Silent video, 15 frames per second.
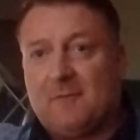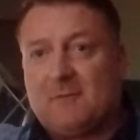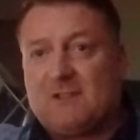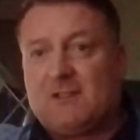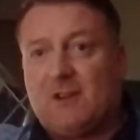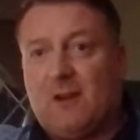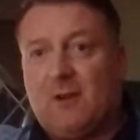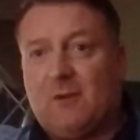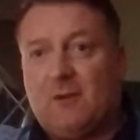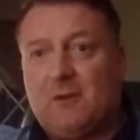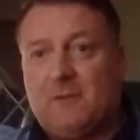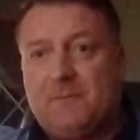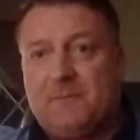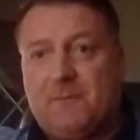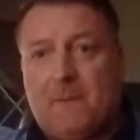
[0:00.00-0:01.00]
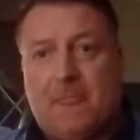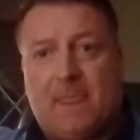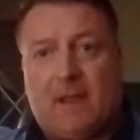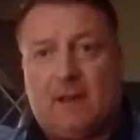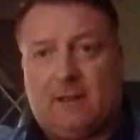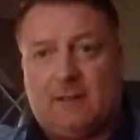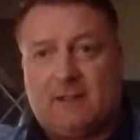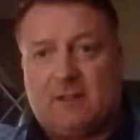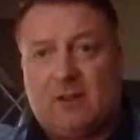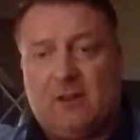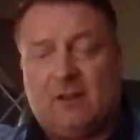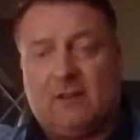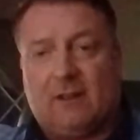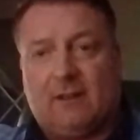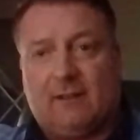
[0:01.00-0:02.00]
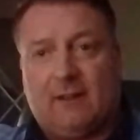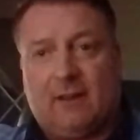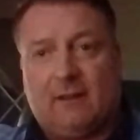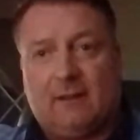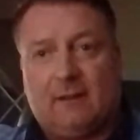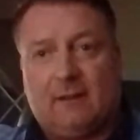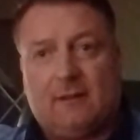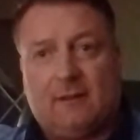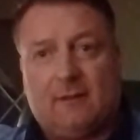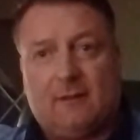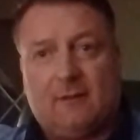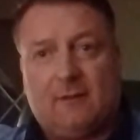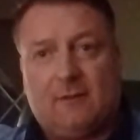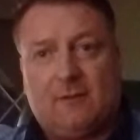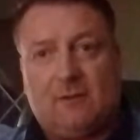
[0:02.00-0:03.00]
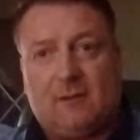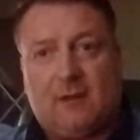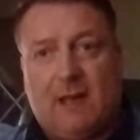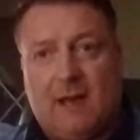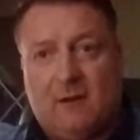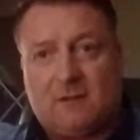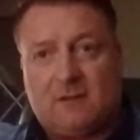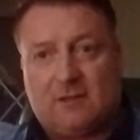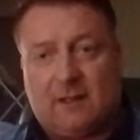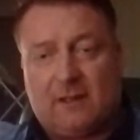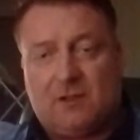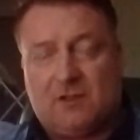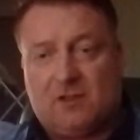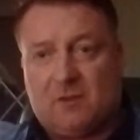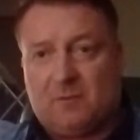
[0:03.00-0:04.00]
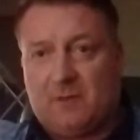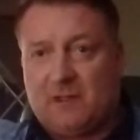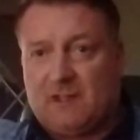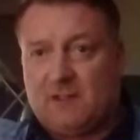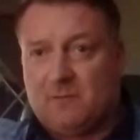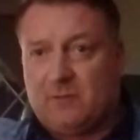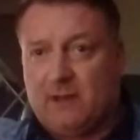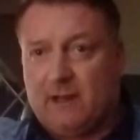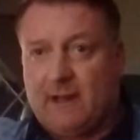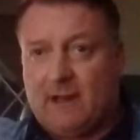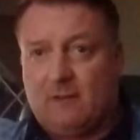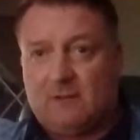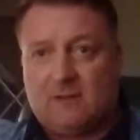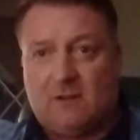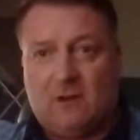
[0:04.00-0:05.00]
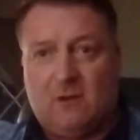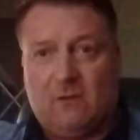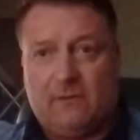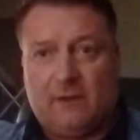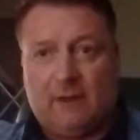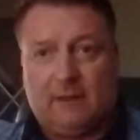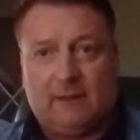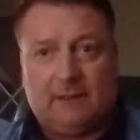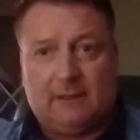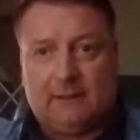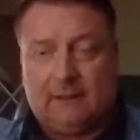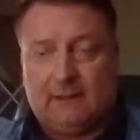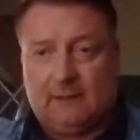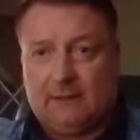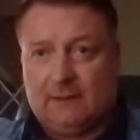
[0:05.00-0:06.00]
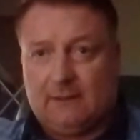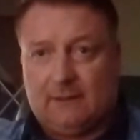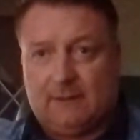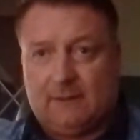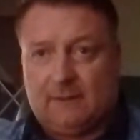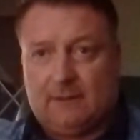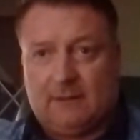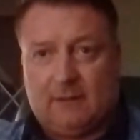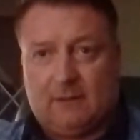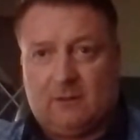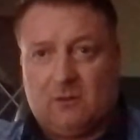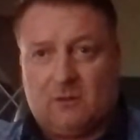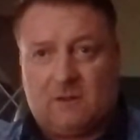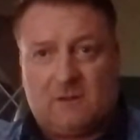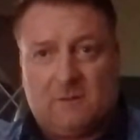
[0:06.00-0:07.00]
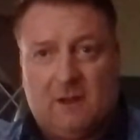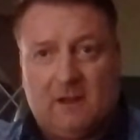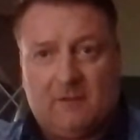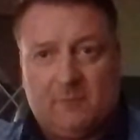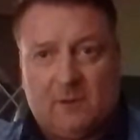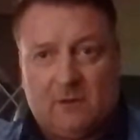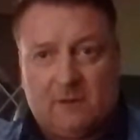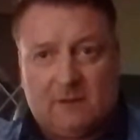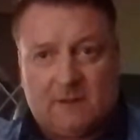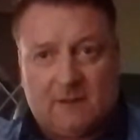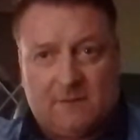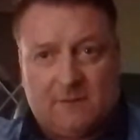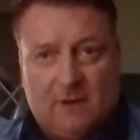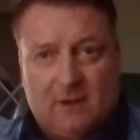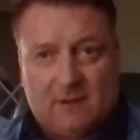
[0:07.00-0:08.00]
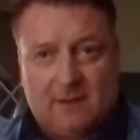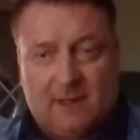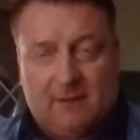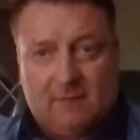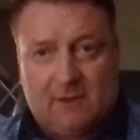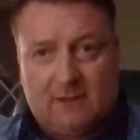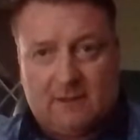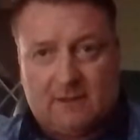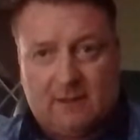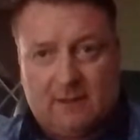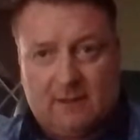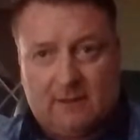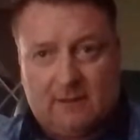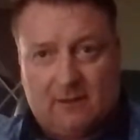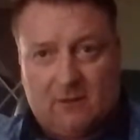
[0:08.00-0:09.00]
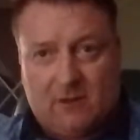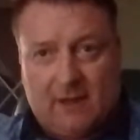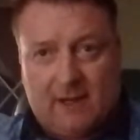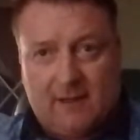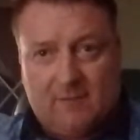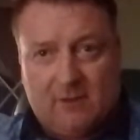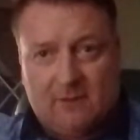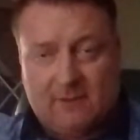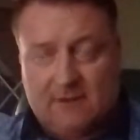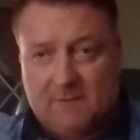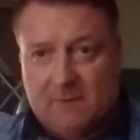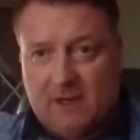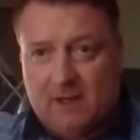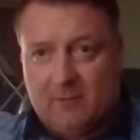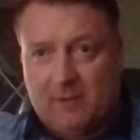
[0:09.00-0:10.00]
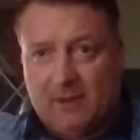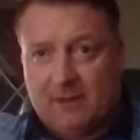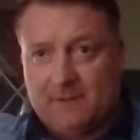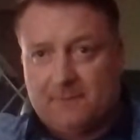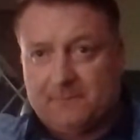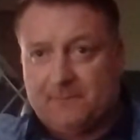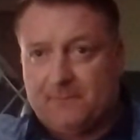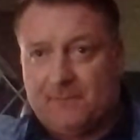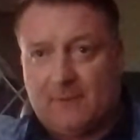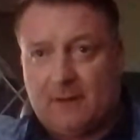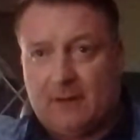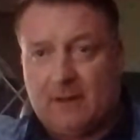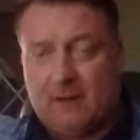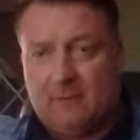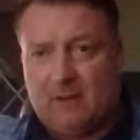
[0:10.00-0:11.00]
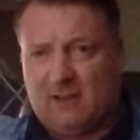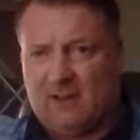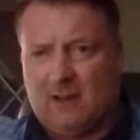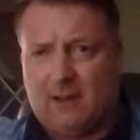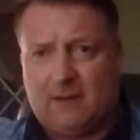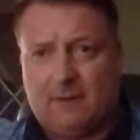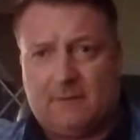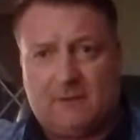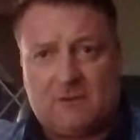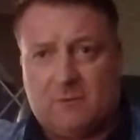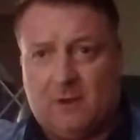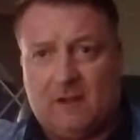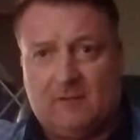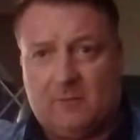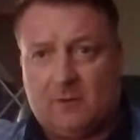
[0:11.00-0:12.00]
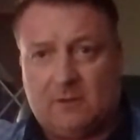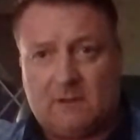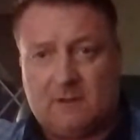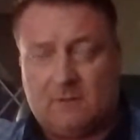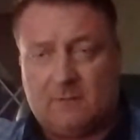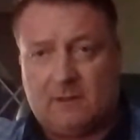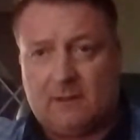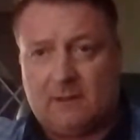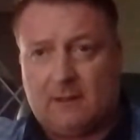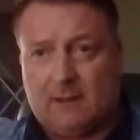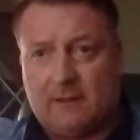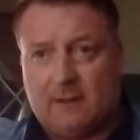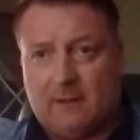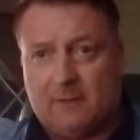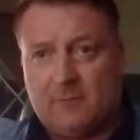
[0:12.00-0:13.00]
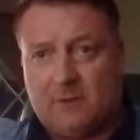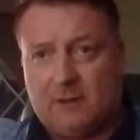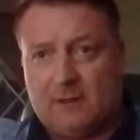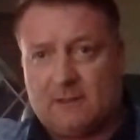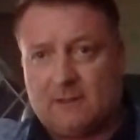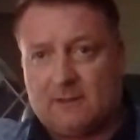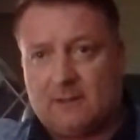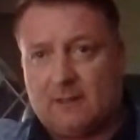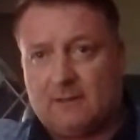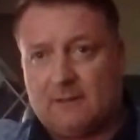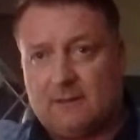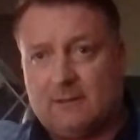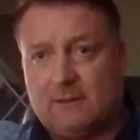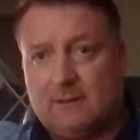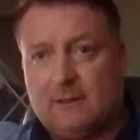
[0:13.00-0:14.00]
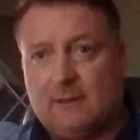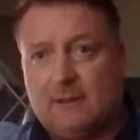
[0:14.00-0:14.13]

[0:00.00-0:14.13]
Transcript: So I certainly think counselling should be spread out over a good 12 months as far as I'm concerned, a good 8 months maybe. I think I had it for 12 months, something like that, person-centred.